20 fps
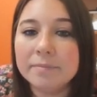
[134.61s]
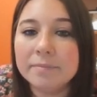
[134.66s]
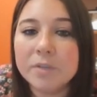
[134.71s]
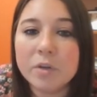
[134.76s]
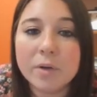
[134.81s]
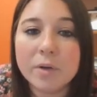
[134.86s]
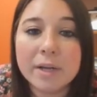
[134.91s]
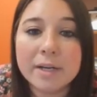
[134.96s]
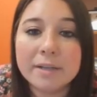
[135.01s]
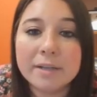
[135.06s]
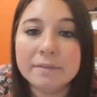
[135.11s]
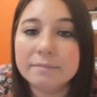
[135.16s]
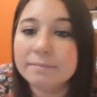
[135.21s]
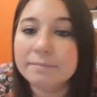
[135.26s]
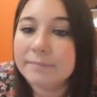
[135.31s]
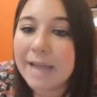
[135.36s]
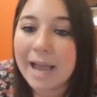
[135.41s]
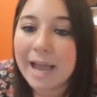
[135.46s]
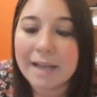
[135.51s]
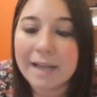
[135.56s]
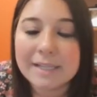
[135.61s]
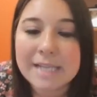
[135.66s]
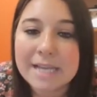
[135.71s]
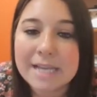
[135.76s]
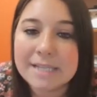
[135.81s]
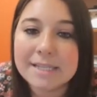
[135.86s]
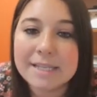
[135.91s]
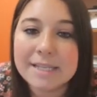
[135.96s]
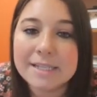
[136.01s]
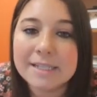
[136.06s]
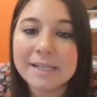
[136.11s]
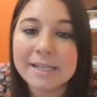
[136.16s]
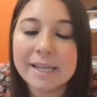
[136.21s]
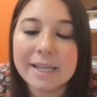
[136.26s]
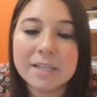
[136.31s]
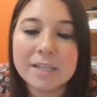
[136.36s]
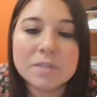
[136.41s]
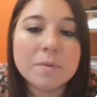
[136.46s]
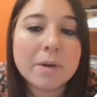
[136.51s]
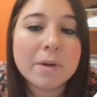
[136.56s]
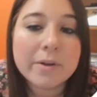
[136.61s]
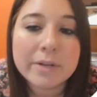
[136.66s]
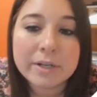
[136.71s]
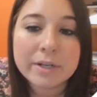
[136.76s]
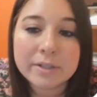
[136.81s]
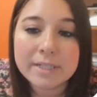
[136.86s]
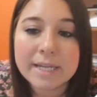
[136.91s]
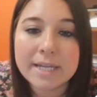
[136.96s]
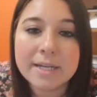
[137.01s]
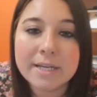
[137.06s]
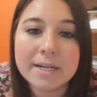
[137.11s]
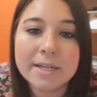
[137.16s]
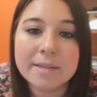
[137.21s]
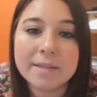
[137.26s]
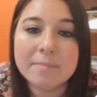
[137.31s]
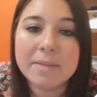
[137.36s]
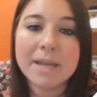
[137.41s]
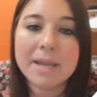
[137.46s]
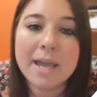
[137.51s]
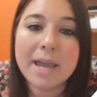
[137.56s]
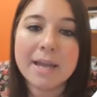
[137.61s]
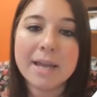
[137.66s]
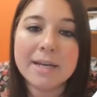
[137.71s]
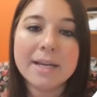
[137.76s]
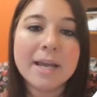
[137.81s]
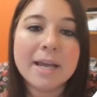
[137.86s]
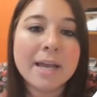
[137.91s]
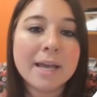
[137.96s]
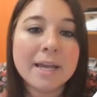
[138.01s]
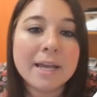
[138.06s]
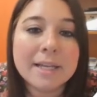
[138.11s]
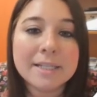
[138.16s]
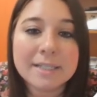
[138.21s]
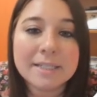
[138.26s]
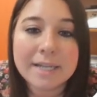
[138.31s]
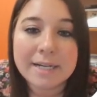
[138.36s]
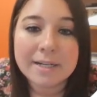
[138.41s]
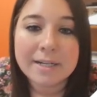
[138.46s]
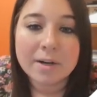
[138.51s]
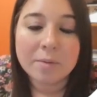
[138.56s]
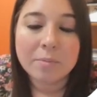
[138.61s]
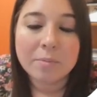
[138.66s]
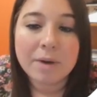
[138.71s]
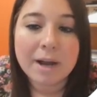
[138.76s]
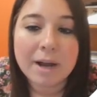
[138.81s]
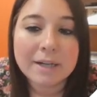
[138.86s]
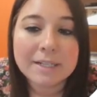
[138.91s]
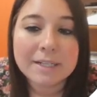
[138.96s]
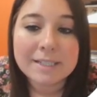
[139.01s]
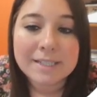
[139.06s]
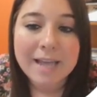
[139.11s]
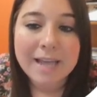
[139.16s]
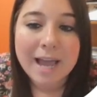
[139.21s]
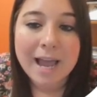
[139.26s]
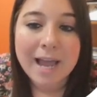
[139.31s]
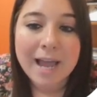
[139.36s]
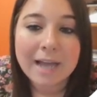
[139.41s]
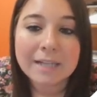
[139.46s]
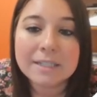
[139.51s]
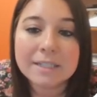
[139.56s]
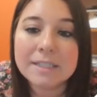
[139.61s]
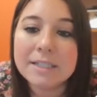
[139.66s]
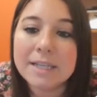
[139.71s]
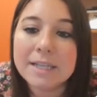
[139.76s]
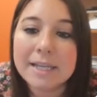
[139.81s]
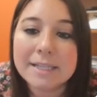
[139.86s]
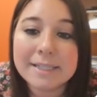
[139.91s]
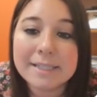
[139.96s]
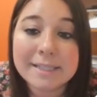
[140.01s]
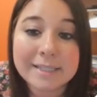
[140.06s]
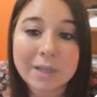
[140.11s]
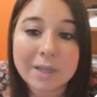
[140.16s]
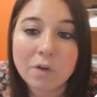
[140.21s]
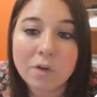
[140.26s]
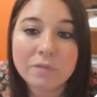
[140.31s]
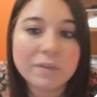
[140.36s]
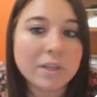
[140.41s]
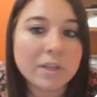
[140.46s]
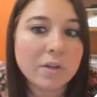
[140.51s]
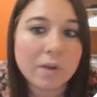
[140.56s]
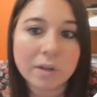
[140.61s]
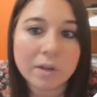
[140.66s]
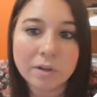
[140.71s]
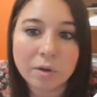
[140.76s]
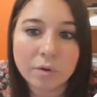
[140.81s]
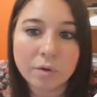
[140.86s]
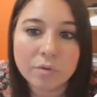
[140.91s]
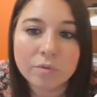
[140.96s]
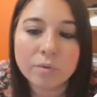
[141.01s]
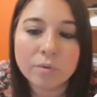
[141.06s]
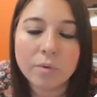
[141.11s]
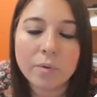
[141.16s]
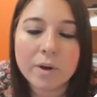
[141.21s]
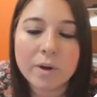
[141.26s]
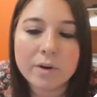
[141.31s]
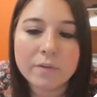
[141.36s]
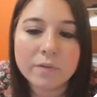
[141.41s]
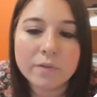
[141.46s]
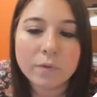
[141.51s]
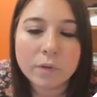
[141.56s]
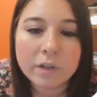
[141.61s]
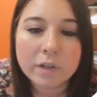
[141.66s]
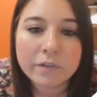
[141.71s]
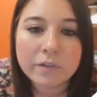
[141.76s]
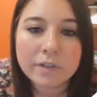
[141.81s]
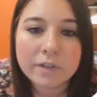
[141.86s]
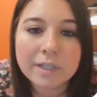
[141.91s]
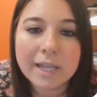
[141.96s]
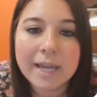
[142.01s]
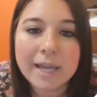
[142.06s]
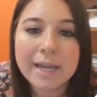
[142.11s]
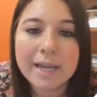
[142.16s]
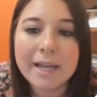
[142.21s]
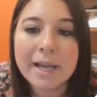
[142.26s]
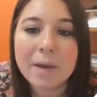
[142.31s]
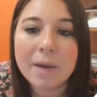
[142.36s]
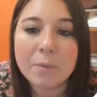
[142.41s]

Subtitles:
You can access this link as well. It'll take you to the PA State Dental Practice Act itself that you can look through in full if you'd like.